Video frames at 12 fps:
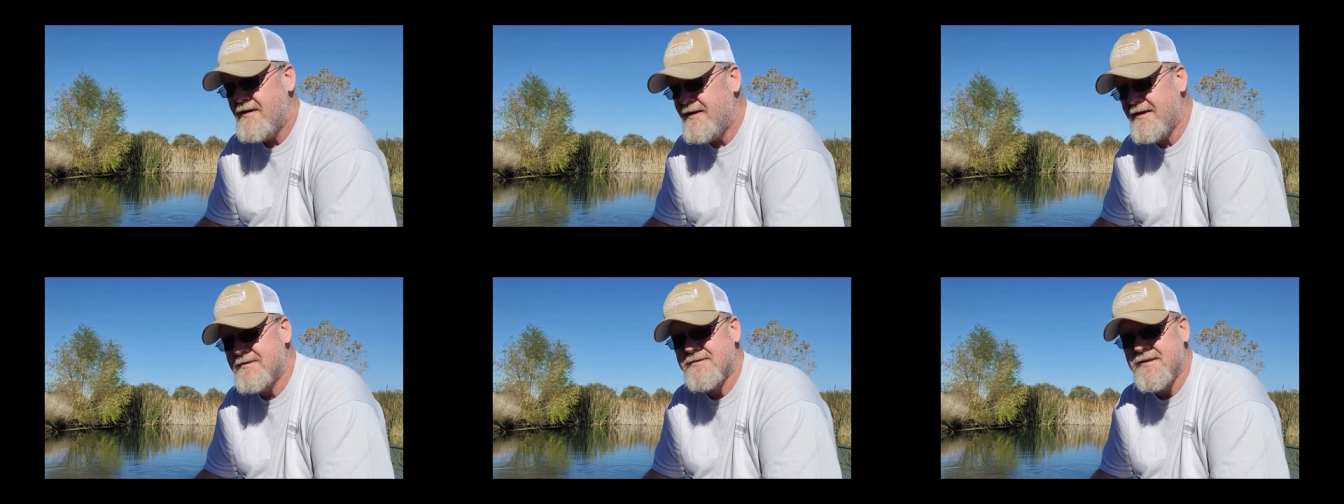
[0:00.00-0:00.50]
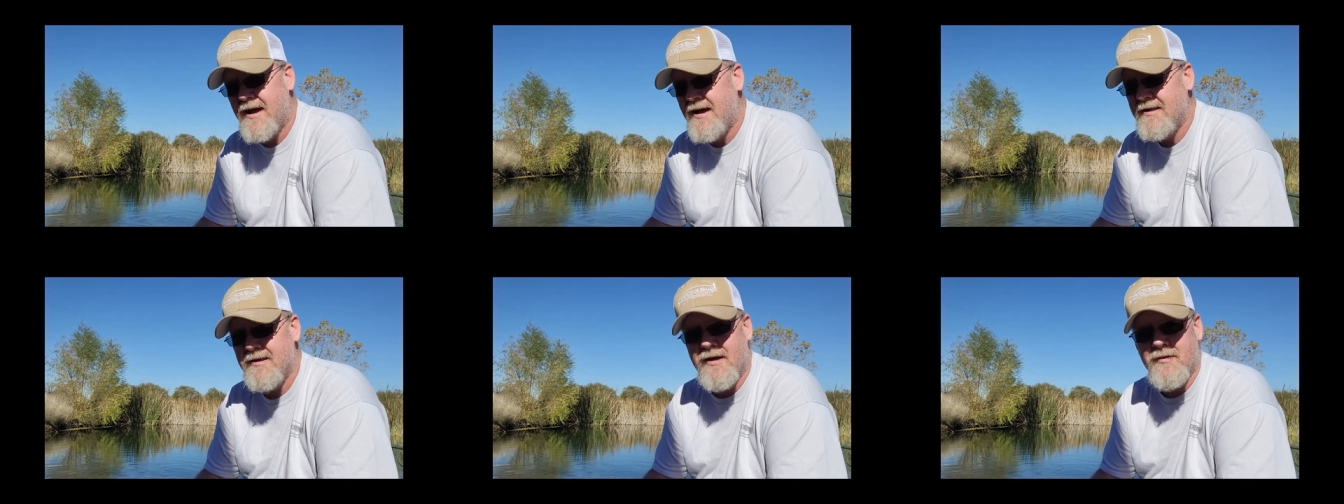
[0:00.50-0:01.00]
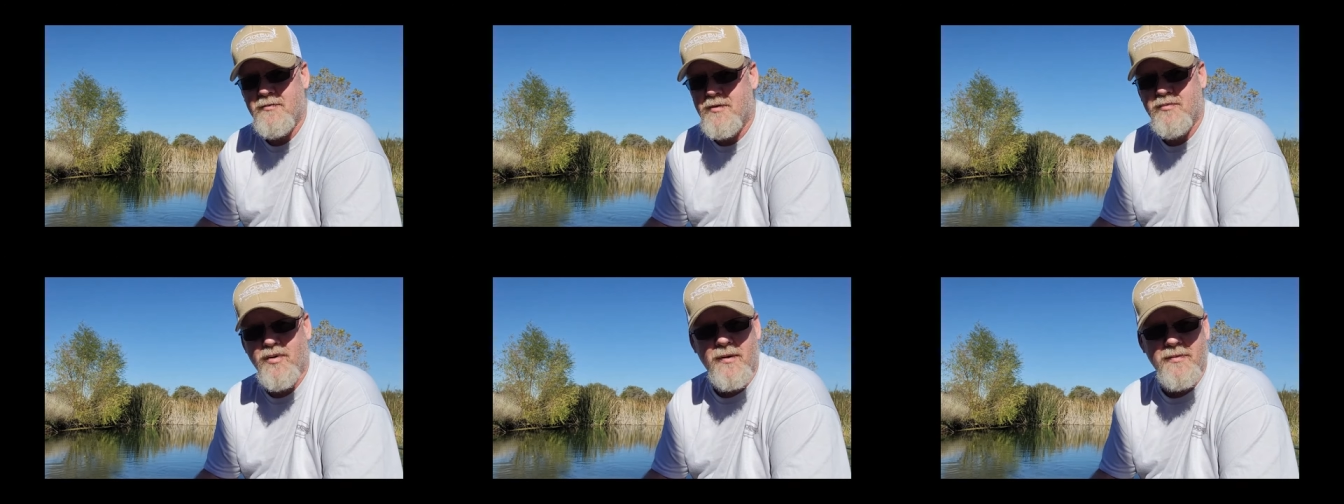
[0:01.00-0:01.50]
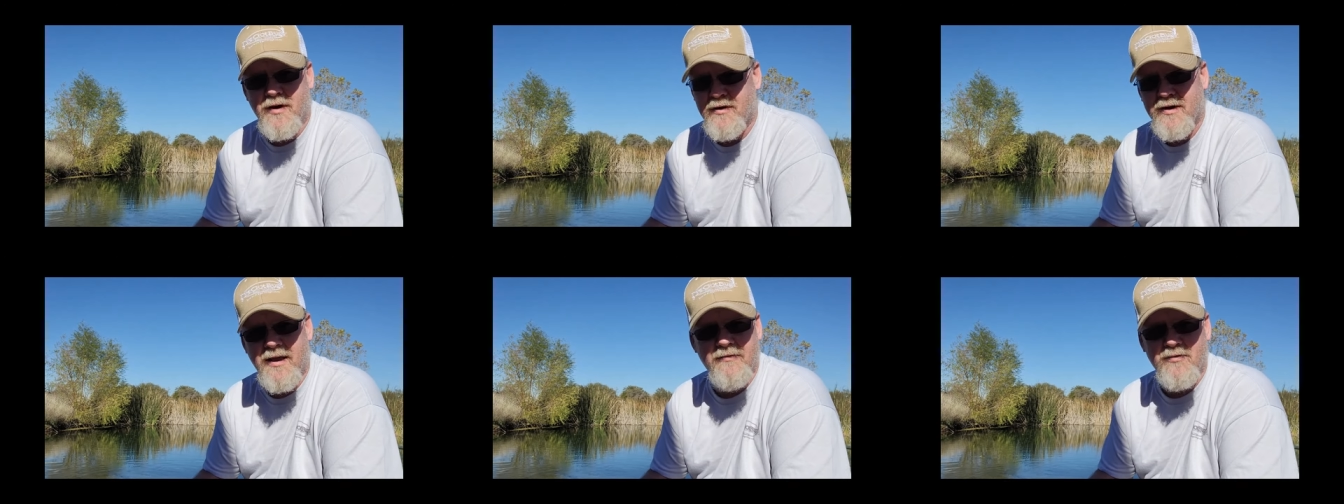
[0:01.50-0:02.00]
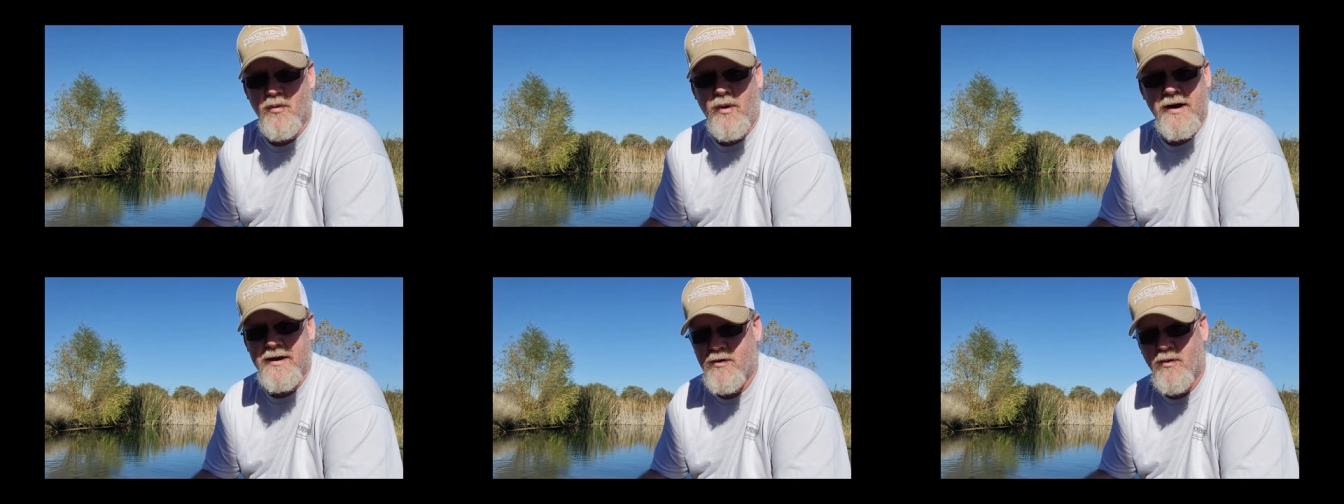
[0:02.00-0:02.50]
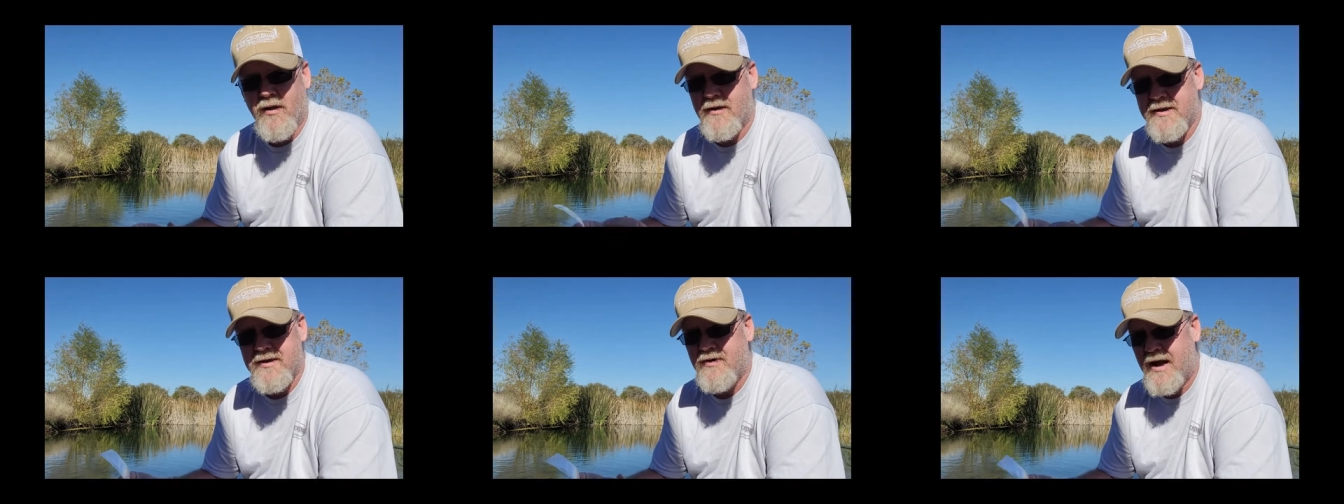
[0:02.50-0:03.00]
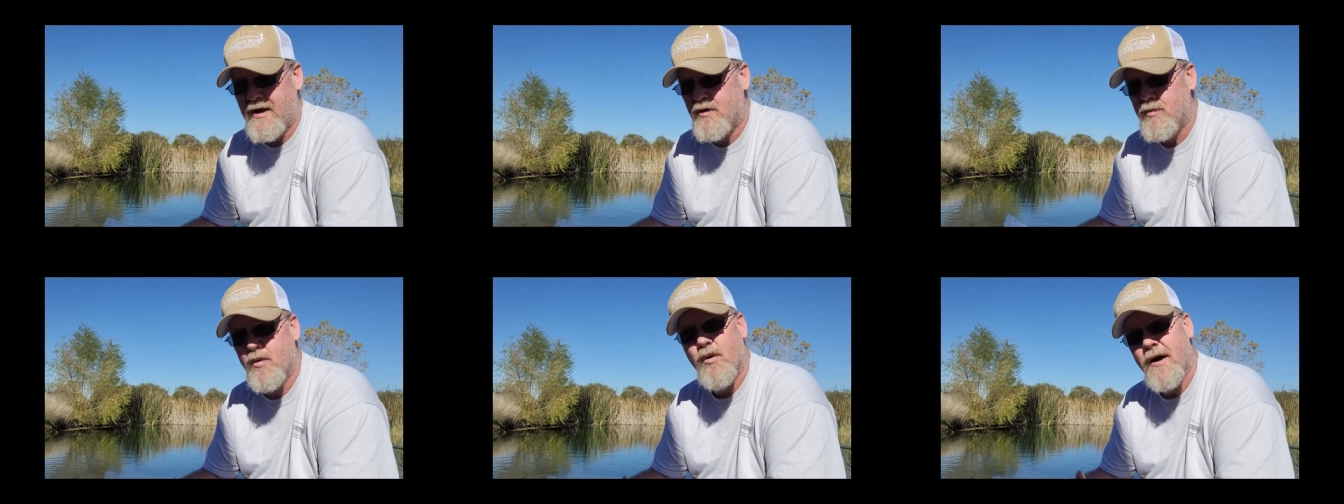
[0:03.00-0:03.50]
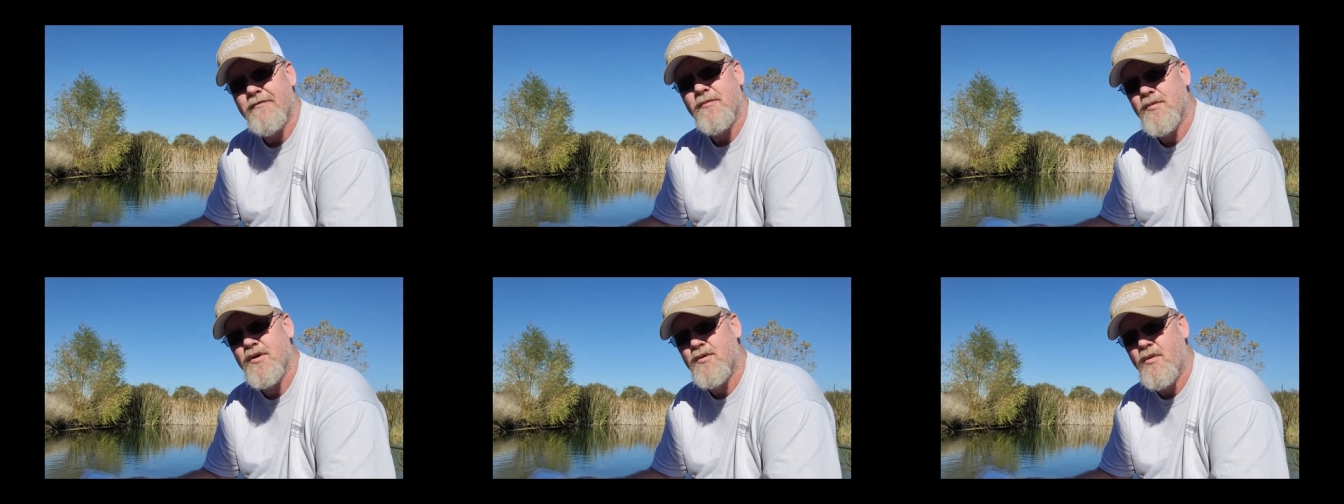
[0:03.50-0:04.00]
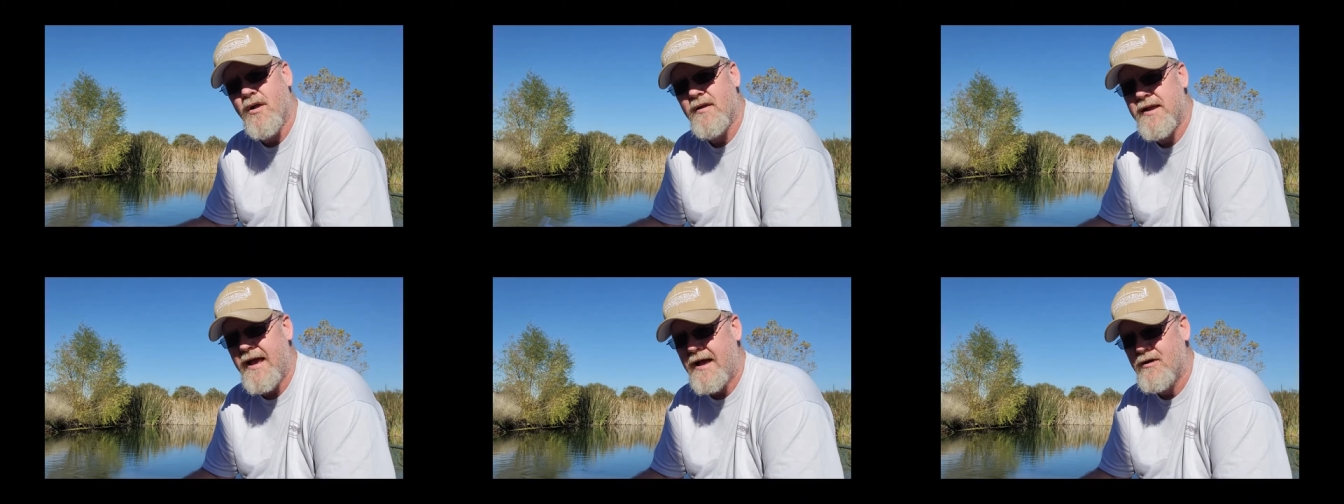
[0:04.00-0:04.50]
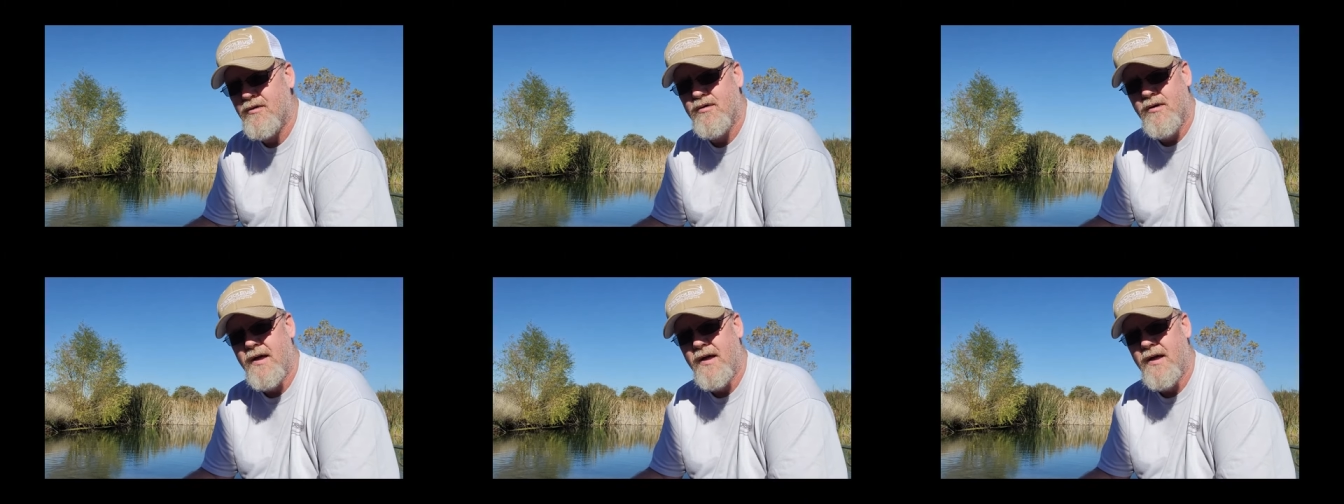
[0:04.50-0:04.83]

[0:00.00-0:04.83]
It's not, uh, we probably aren't going to have the Whiting quality of hackle, but we'll have some good quality hackle.